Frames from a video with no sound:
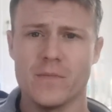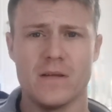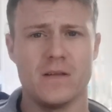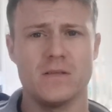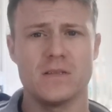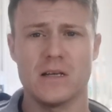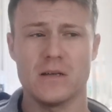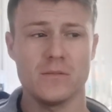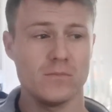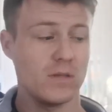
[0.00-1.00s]
And
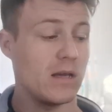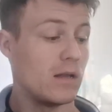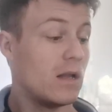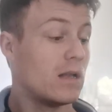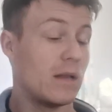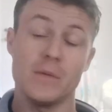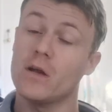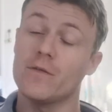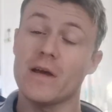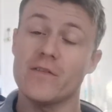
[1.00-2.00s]
yeah, let me
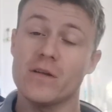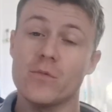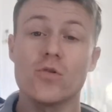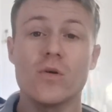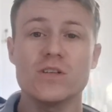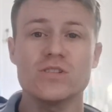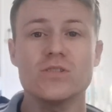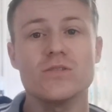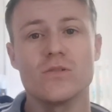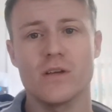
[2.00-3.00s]
know if you have any more
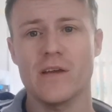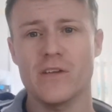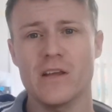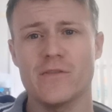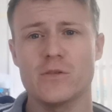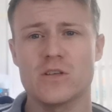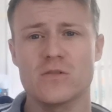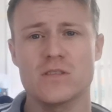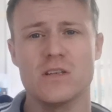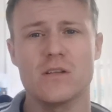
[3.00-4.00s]
questions or you have any other
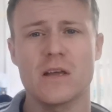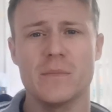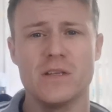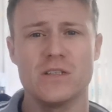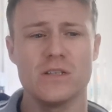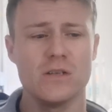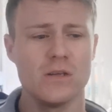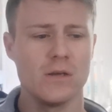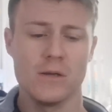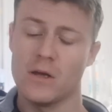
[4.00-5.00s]
songs that you'd like me to
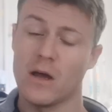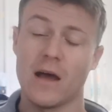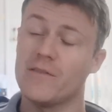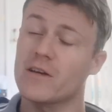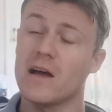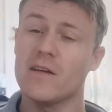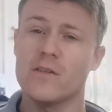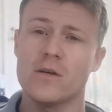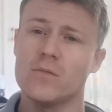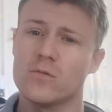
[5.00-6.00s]
either
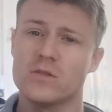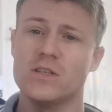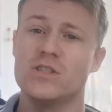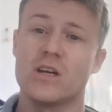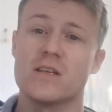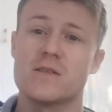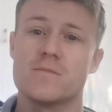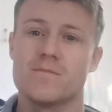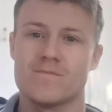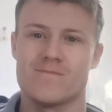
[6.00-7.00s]
cover or teach you guys.
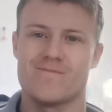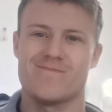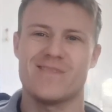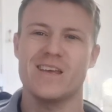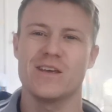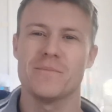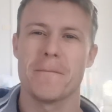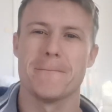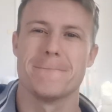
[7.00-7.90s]
Thank you.